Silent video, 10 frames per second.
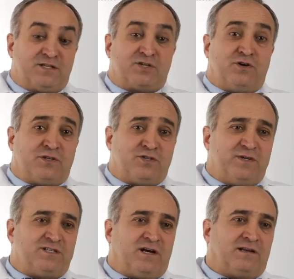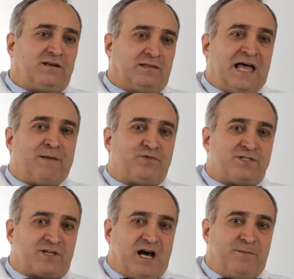This could also be done
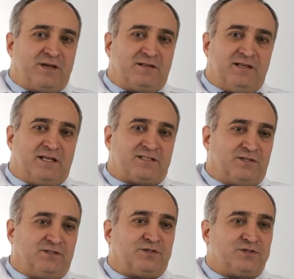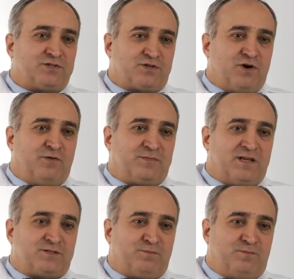laparoscopically. That's a little scope
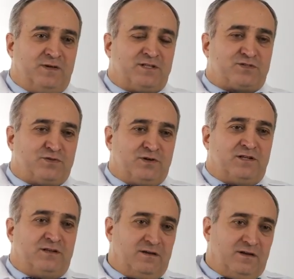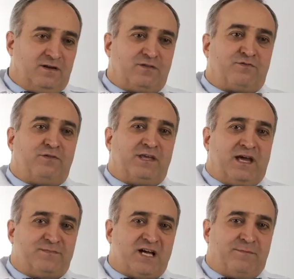that's inserted through
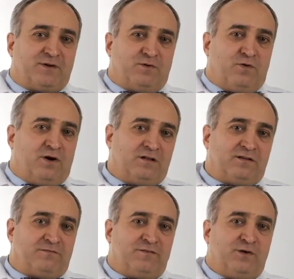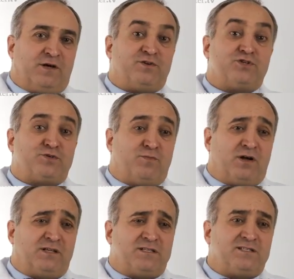the abdominal wall, and a few other
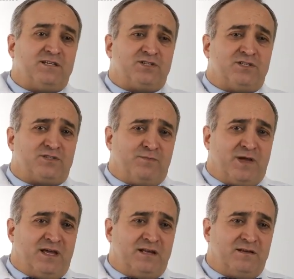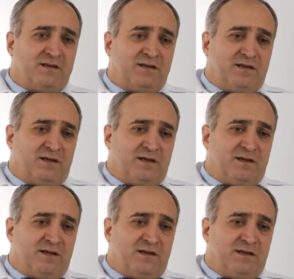small incisions are made.